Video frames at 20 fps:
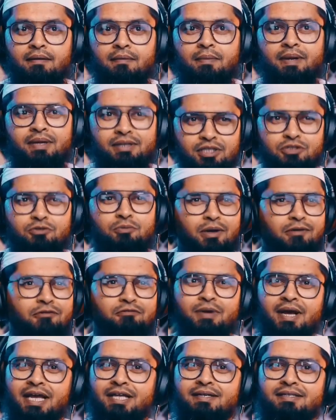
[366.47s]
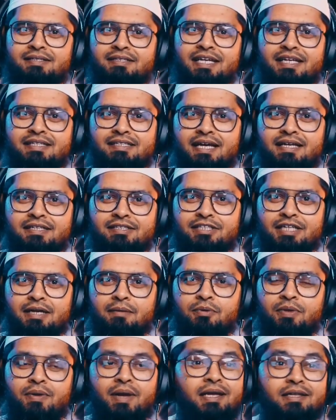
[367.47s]
But there's one final thing that
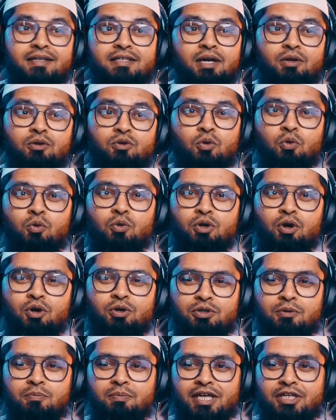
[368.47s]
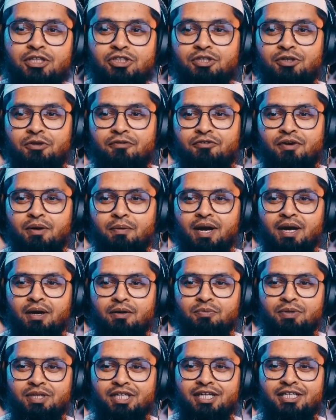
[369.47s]
separates a cool automation from a
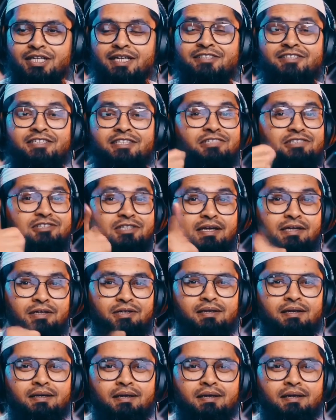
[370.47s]
real assistant.